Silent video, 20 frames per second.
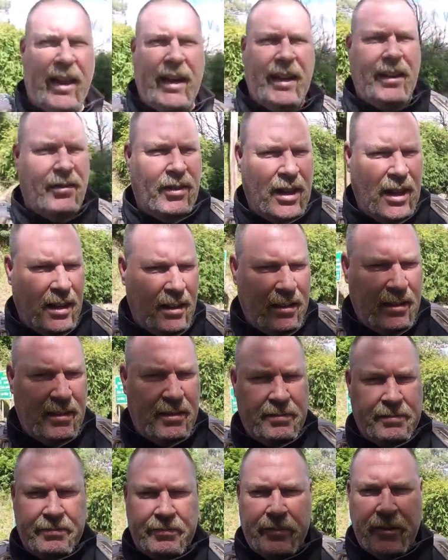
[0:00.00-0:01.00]
that heavy.
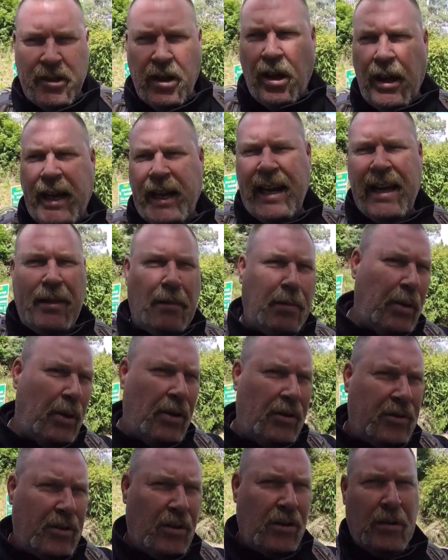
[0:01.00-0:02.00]
It's like another
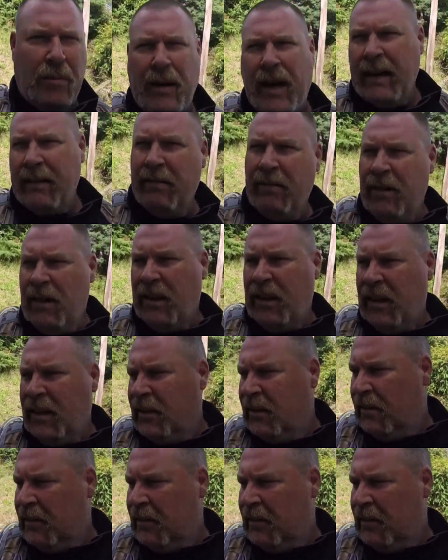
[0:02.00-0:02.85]
person on the back, really.